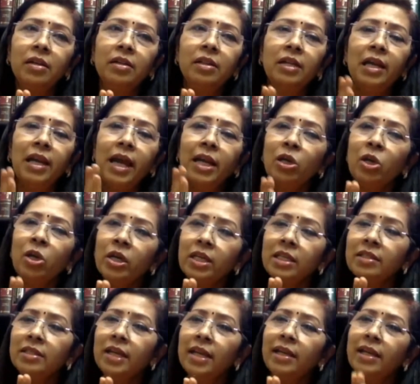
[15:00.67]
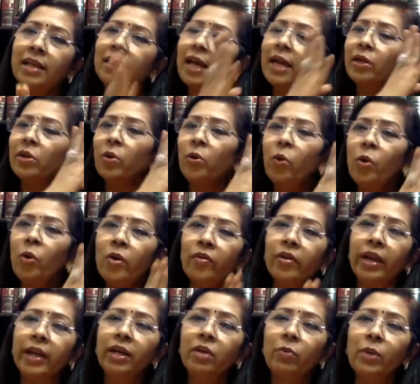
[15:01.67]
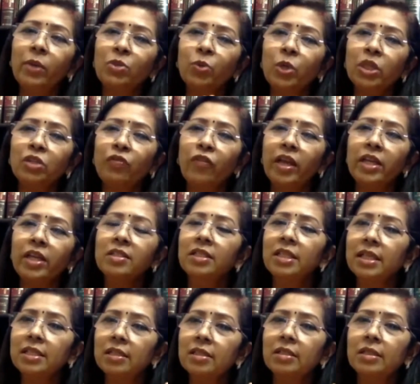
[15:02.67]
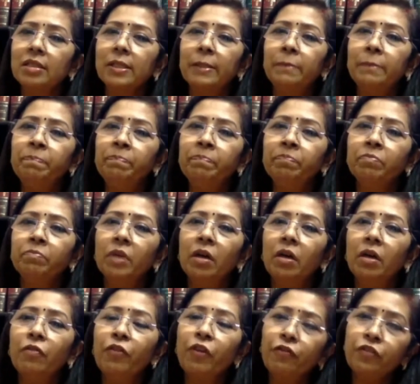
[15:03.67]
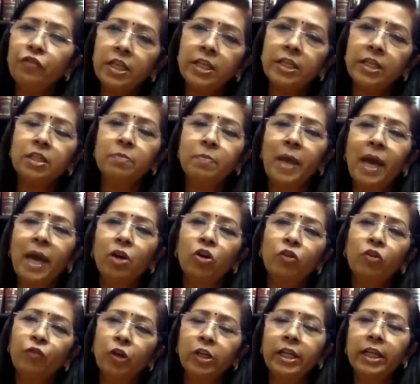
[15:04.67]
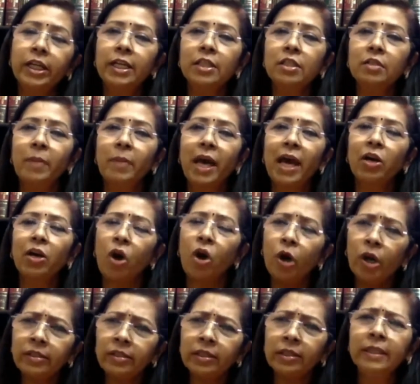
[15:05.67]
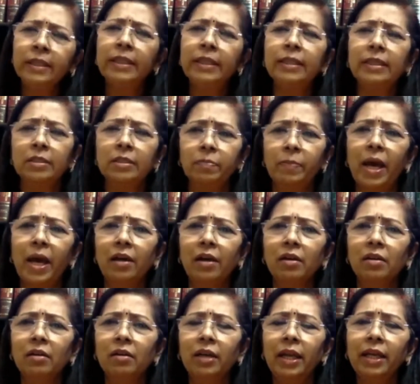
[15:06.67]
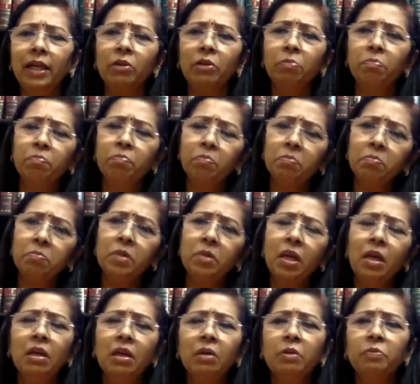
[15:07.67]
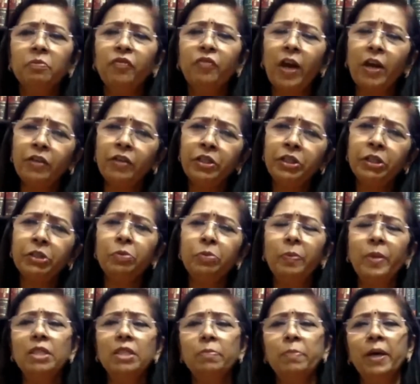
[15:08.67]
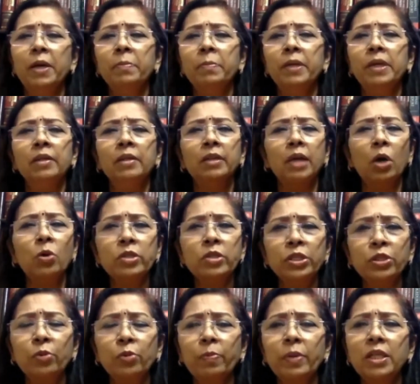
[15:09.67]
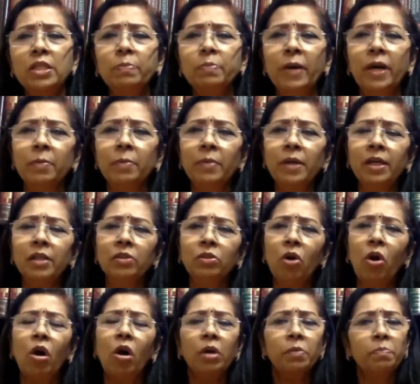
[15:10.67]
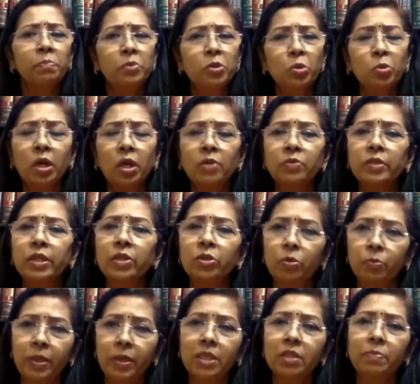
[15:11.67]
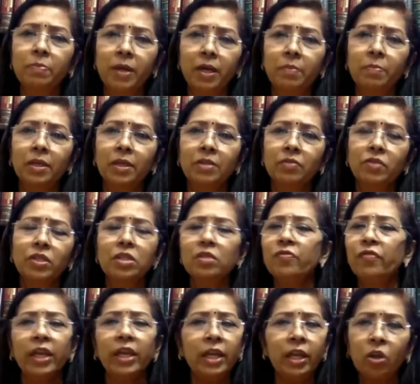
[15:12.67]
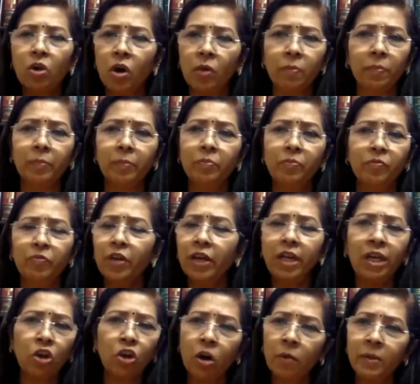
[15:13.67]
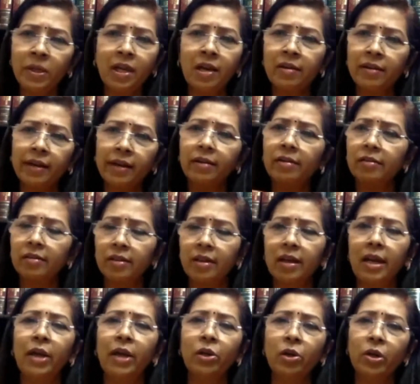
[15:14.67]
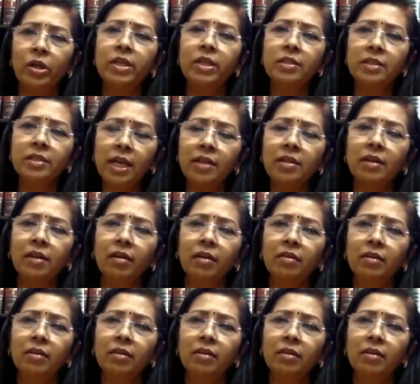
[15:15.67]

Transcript: The landlord is getting that old rent, which was fixed just 50 years back or 40 years back or 30 years back, like 500 rupees per month, 1000 rupees per month, or 2000 rupees per month. It's very nominal rent the landlord is getting